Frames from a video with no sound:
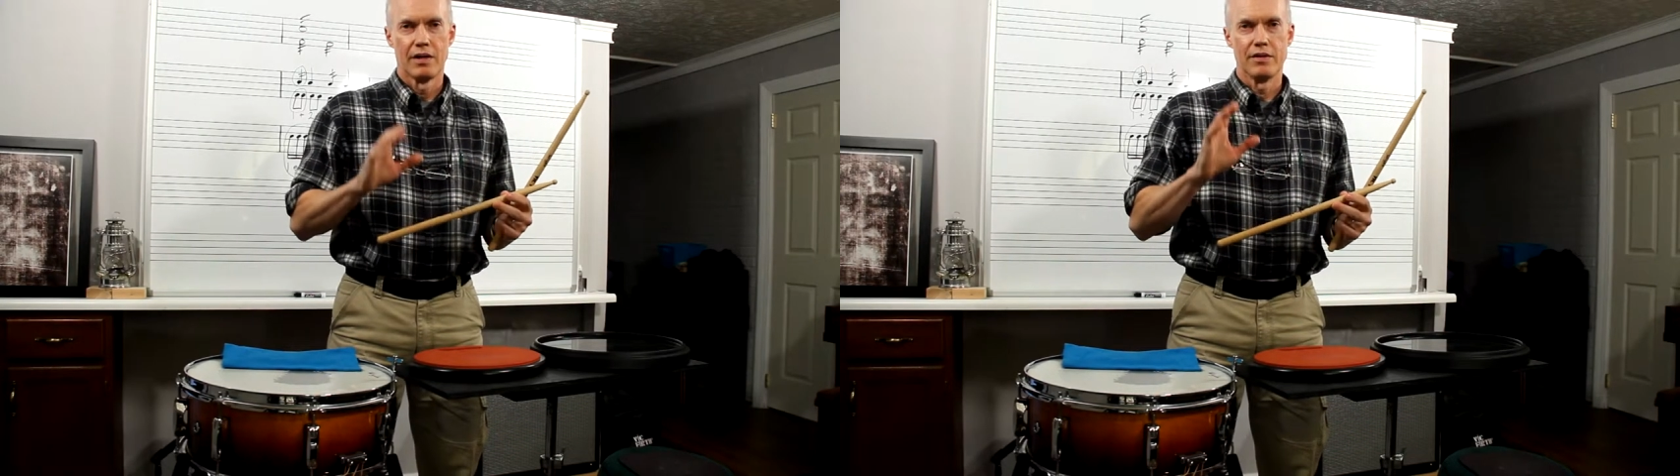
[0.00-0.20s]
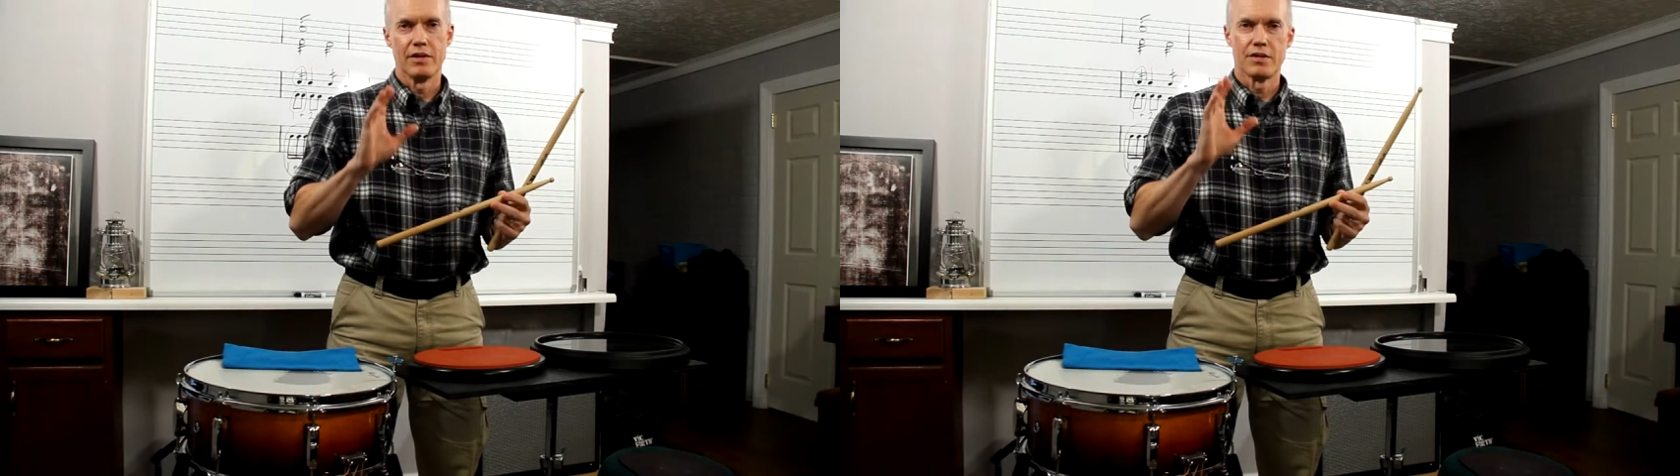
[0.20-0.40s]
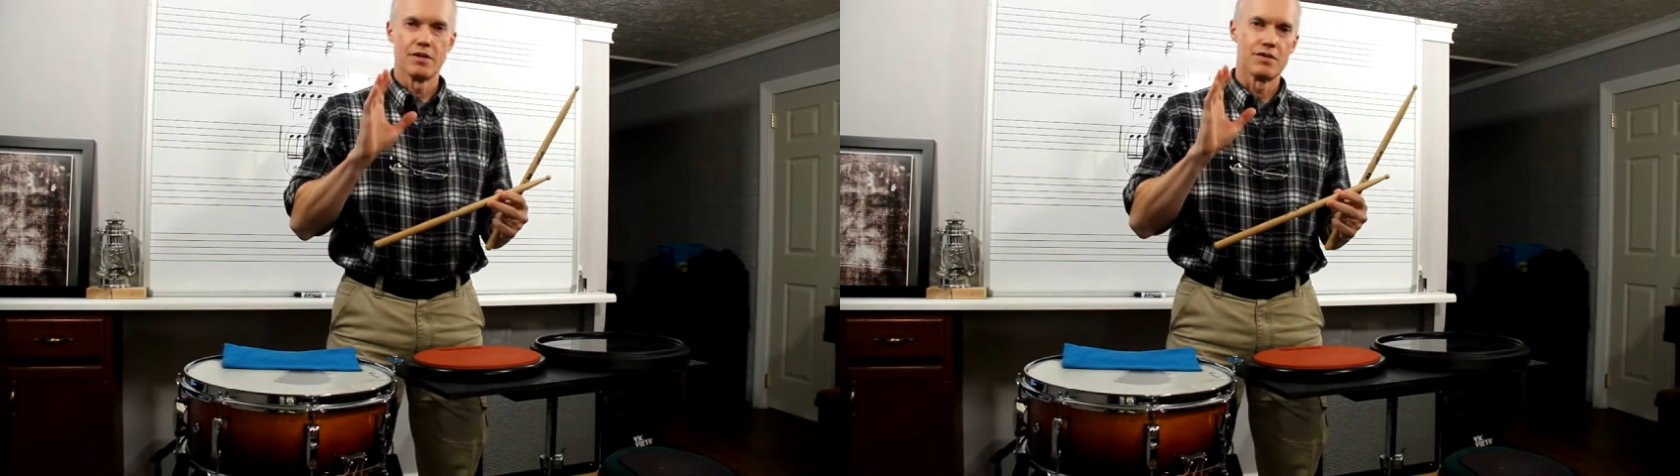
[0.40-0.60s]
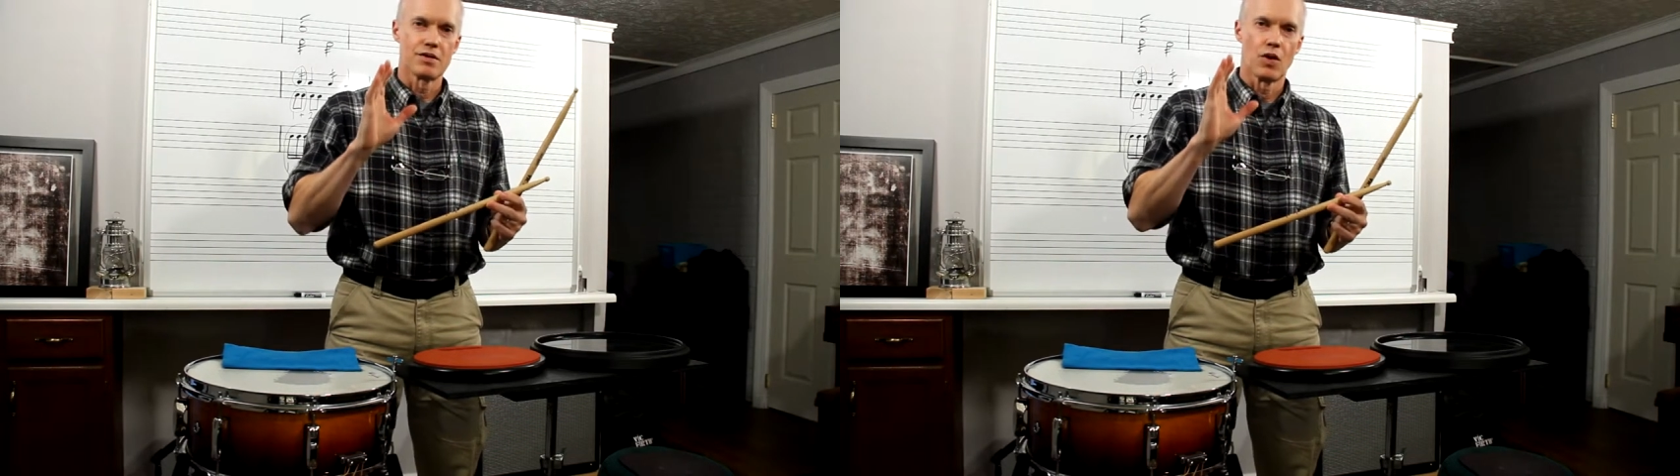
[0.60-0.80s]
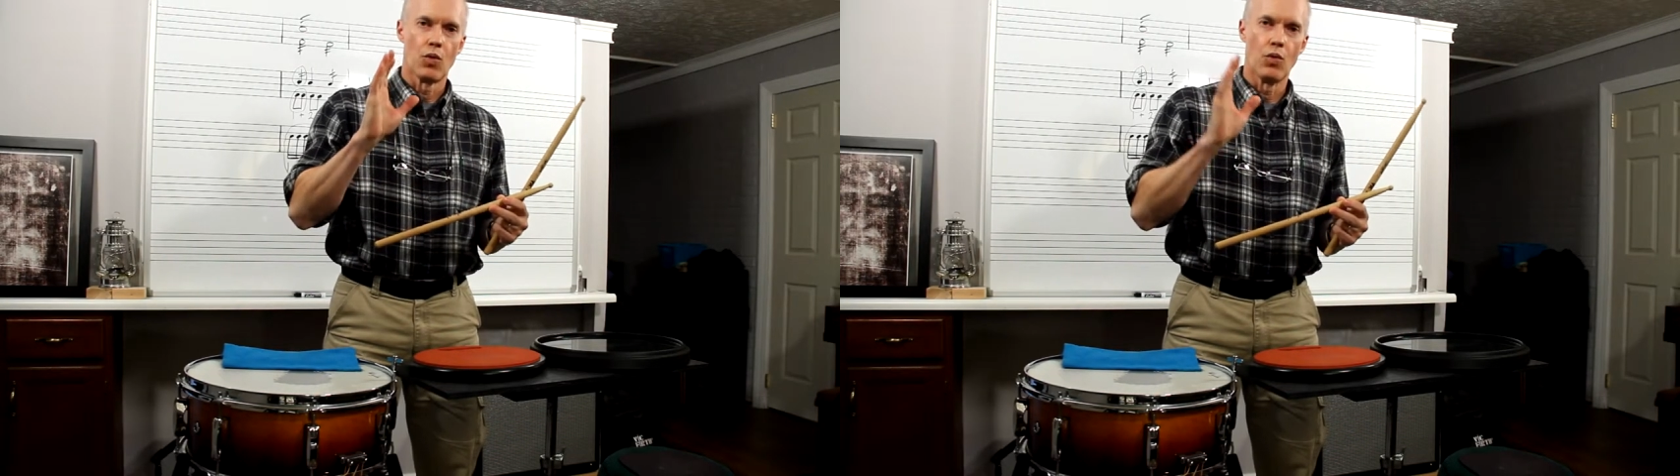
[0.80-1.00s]
This
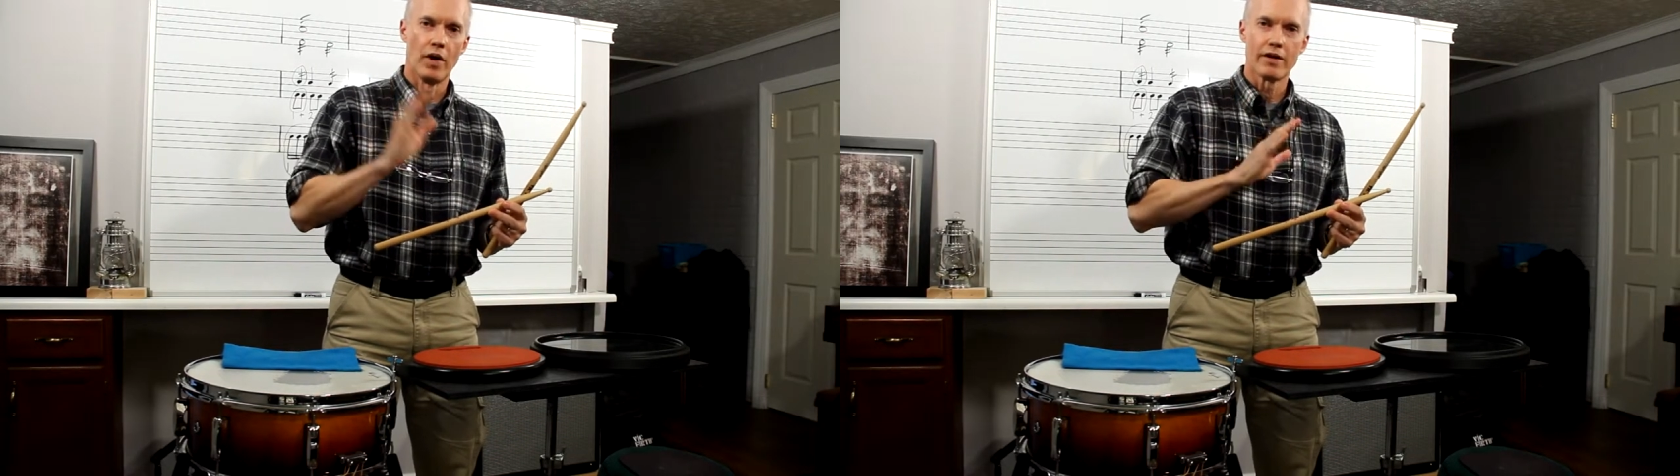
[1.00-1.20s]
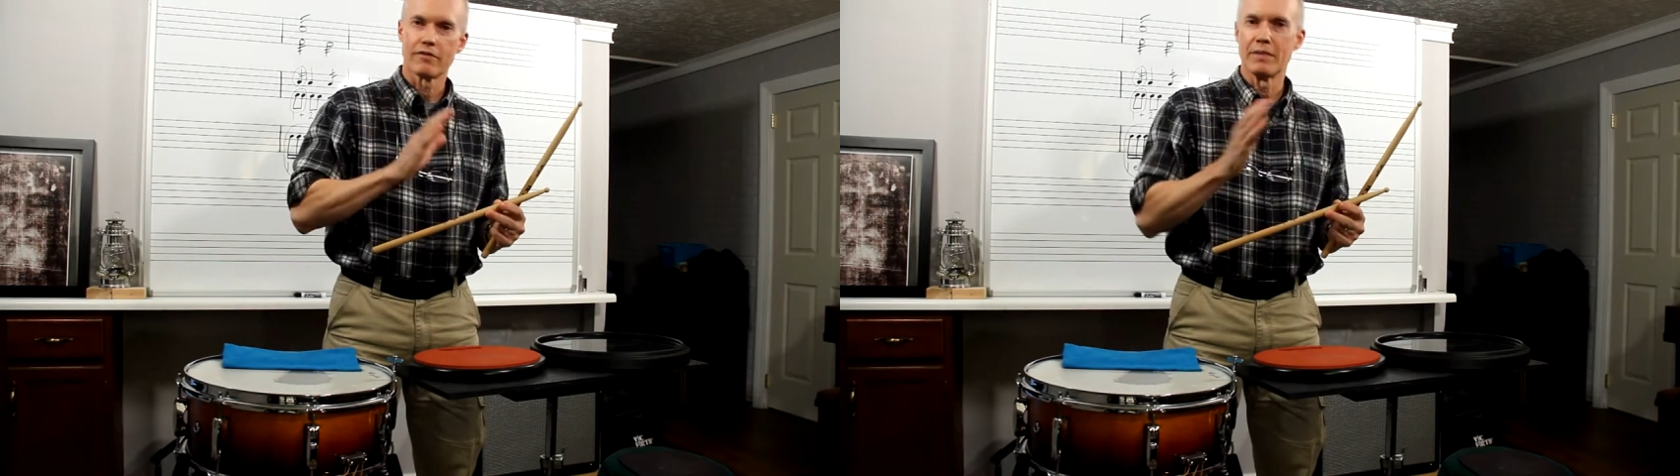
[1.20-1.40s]
is one of